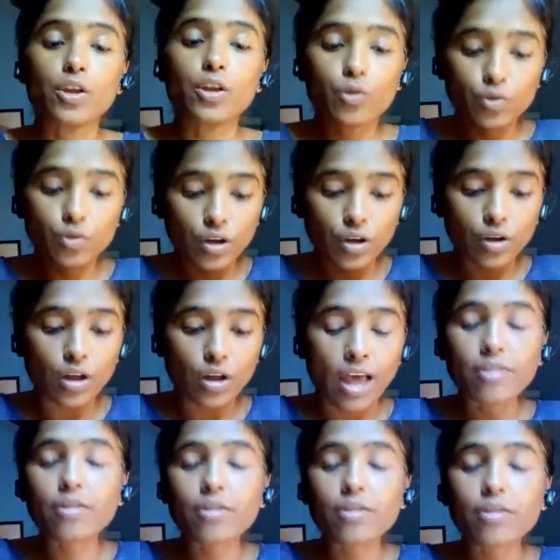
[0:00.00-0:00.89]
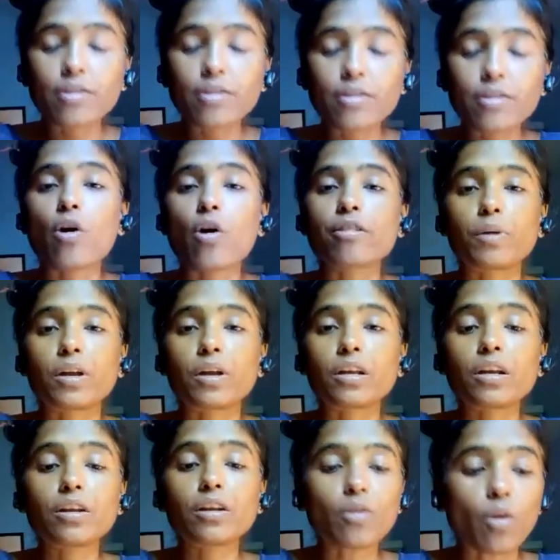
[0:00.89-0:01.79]
You either
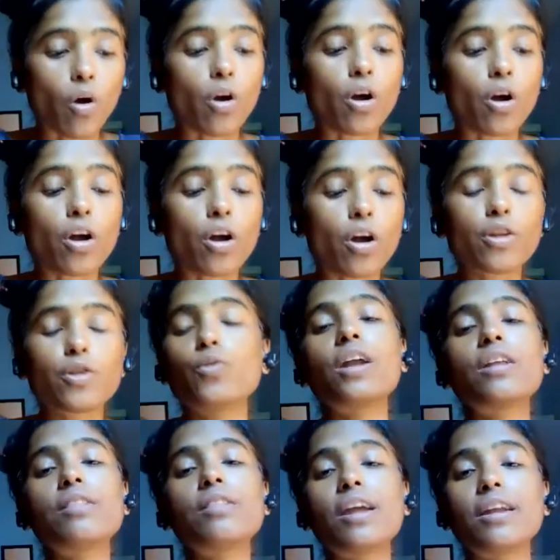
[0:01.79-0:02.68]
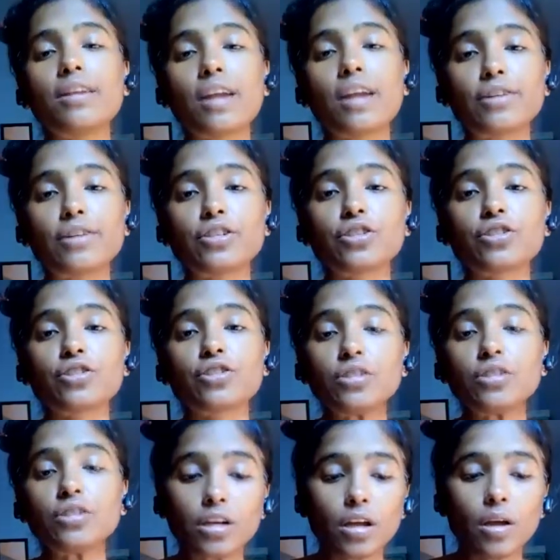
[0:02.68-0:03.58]
constipated or you get the
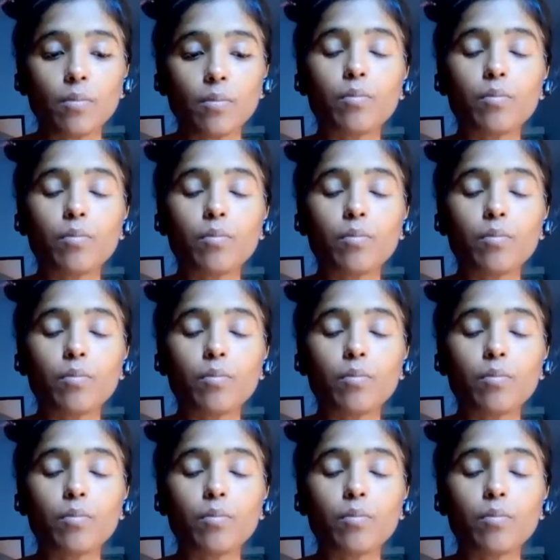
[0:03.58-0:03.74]
indigestion.